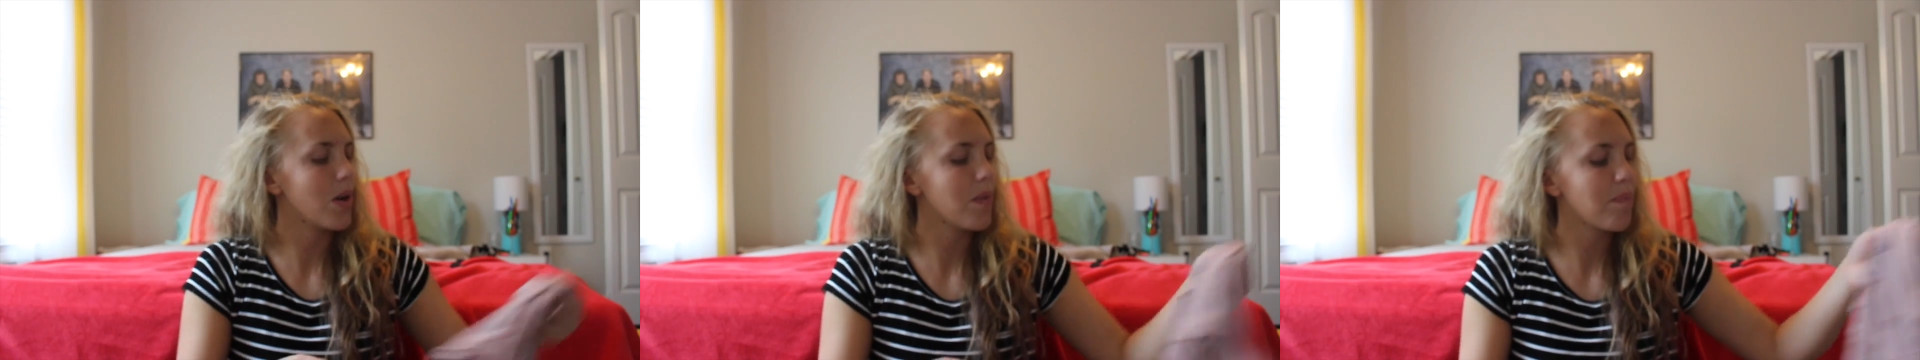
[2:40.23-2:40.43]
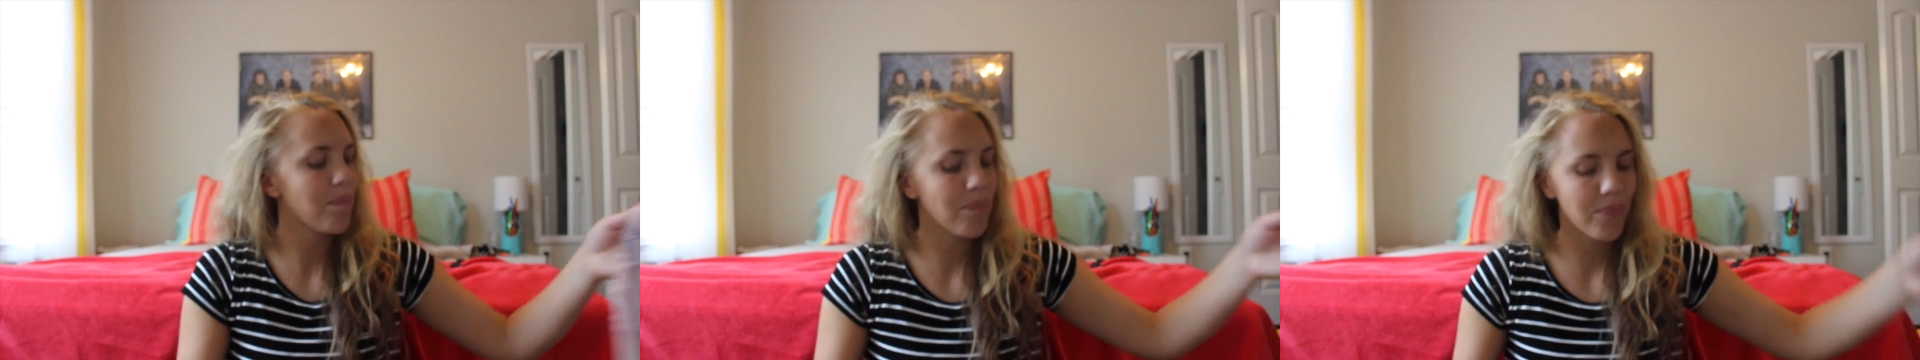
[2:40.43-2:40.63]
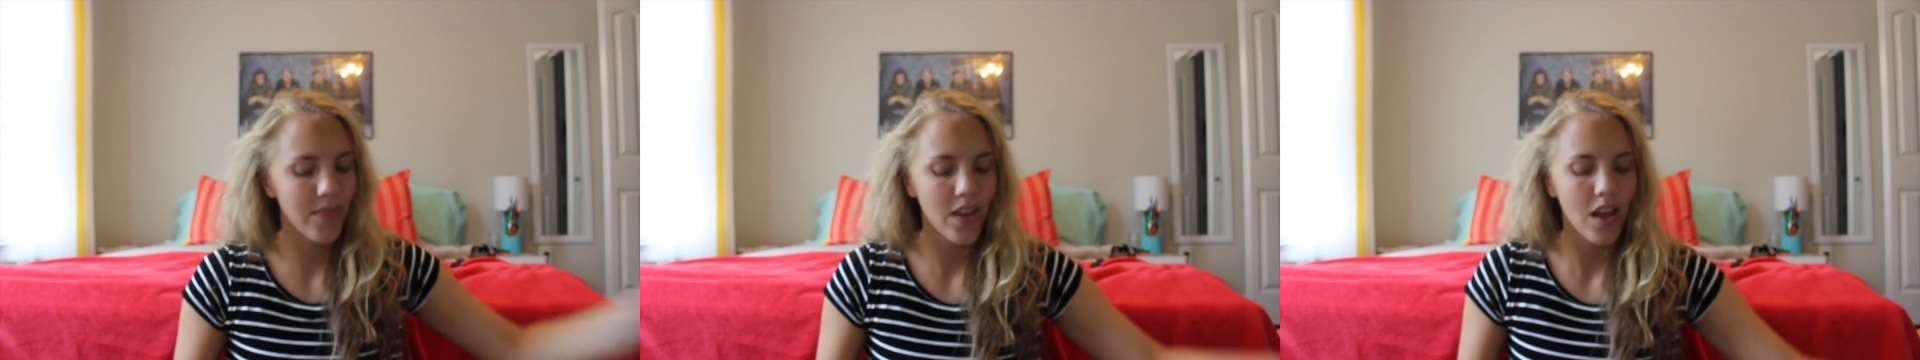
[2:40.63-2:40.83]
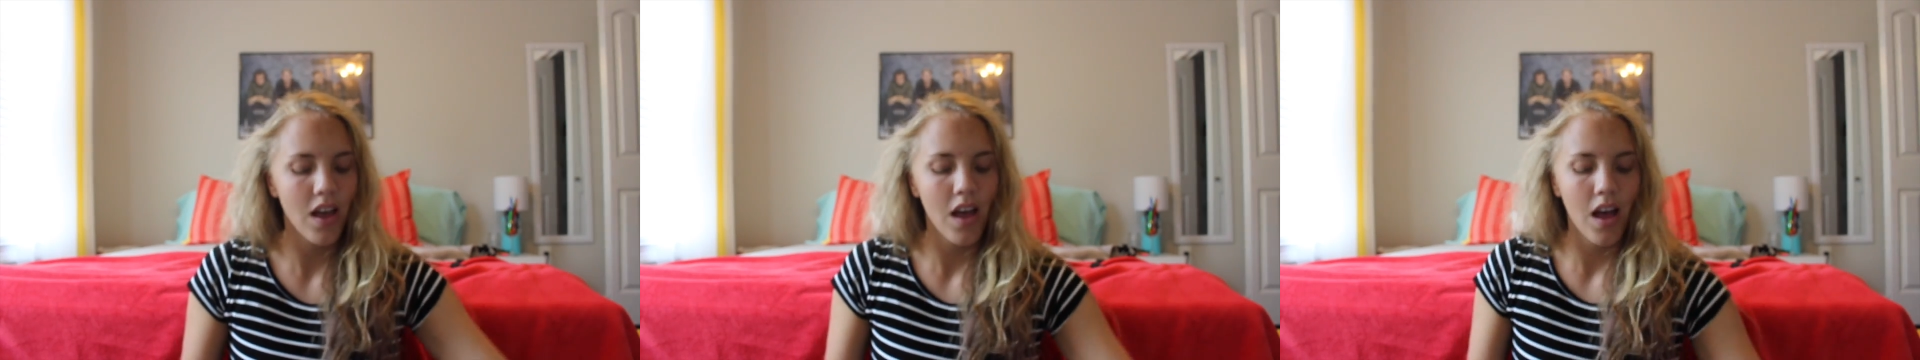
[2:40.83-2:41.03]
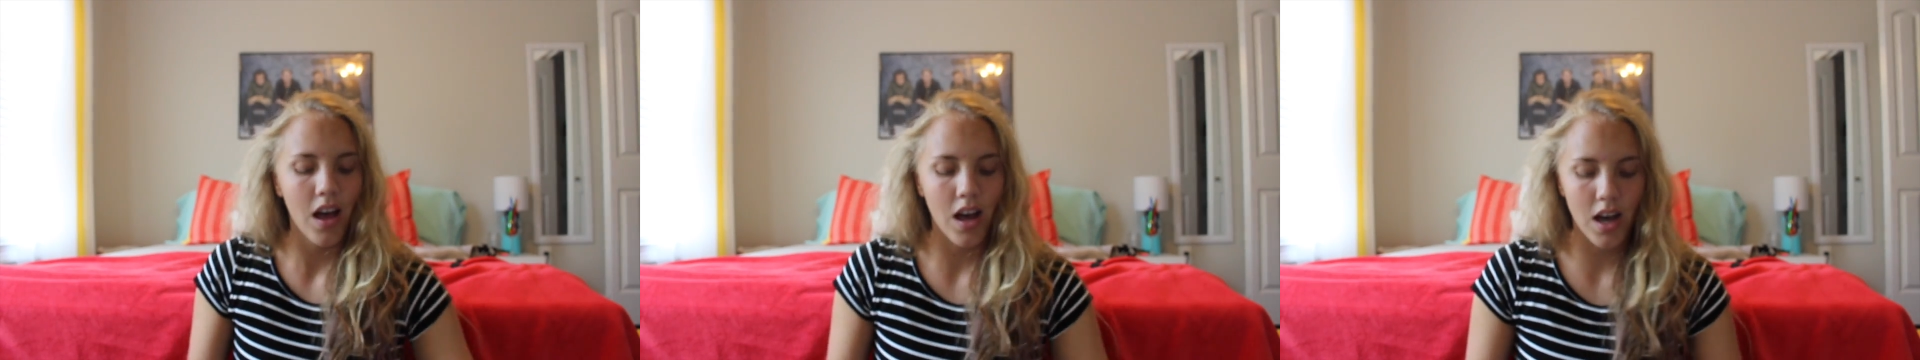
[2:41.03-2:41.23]
you know.
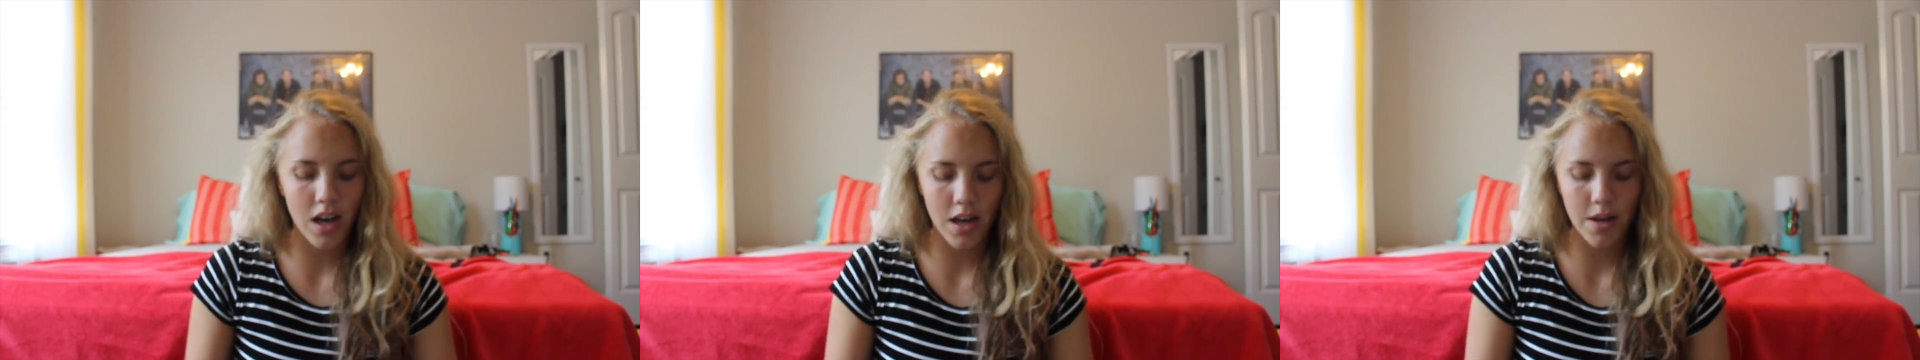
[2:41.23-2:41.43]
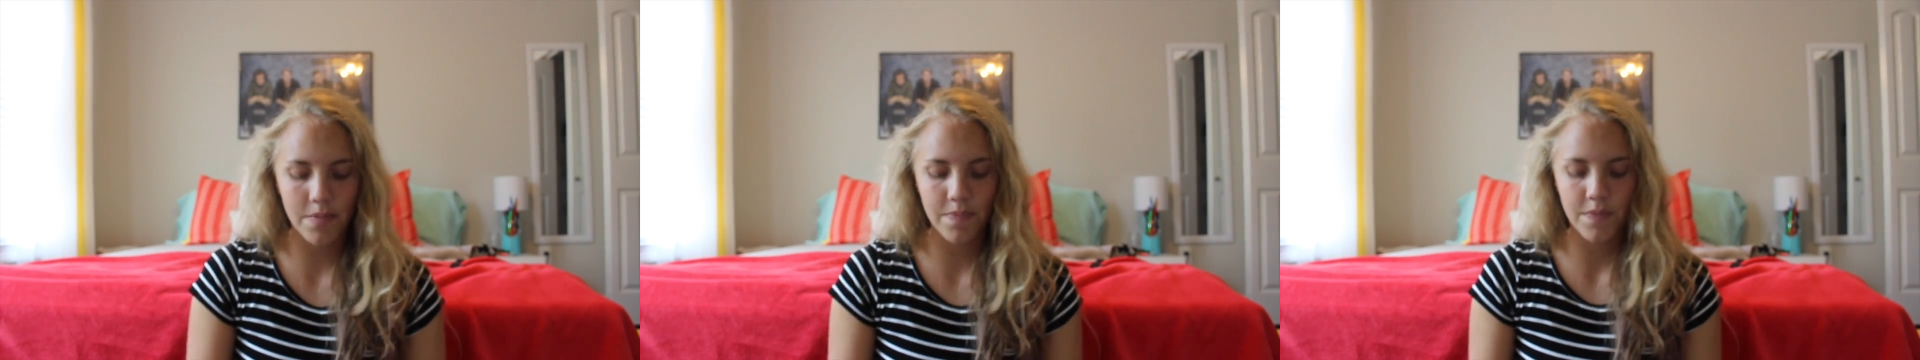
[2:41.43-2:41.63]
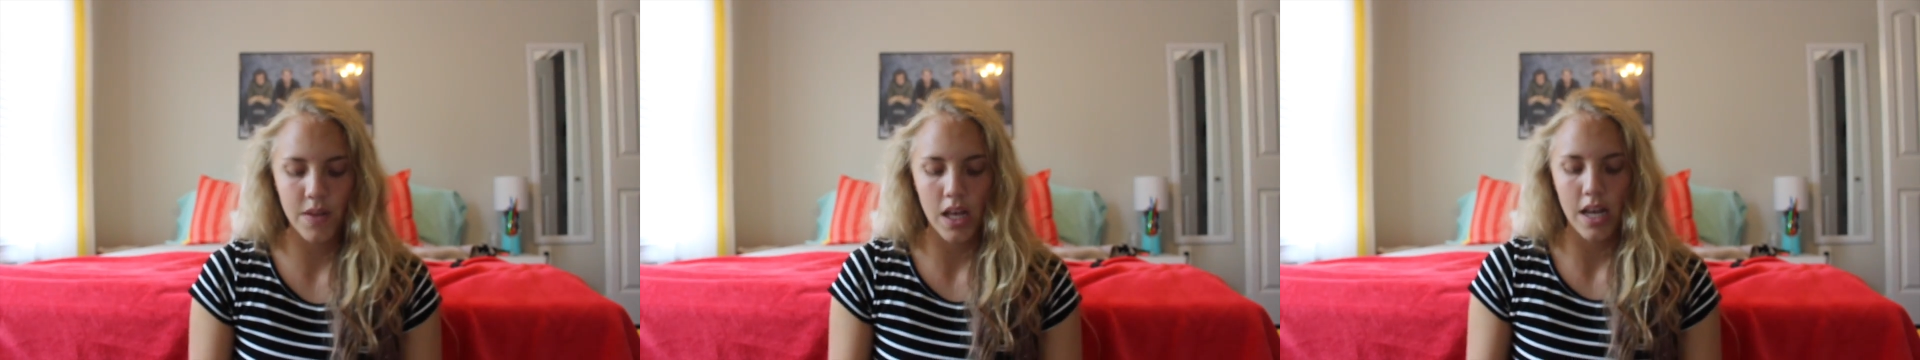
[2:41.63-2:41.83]
Um,